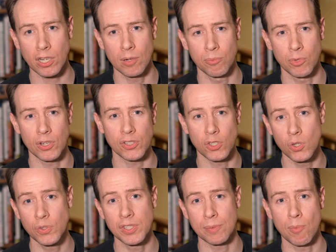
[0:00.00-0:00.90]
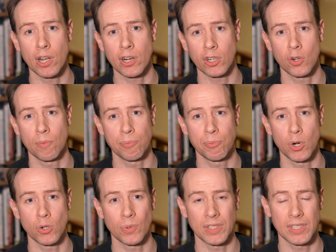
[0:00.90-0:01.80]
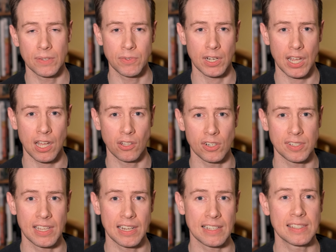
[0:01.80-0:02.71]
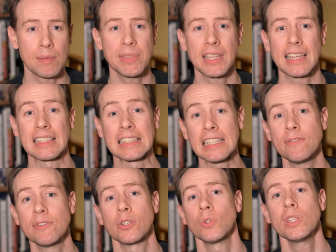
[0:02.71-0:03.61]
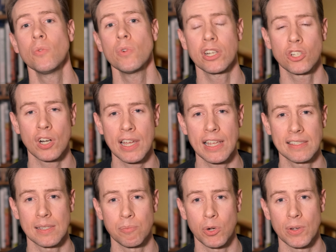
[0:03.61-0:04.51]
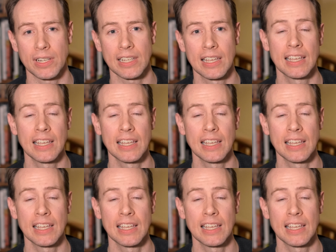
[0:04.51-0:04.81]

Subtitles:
books use this monochrome approach with different colors, and it's something I love and really want to try at some point.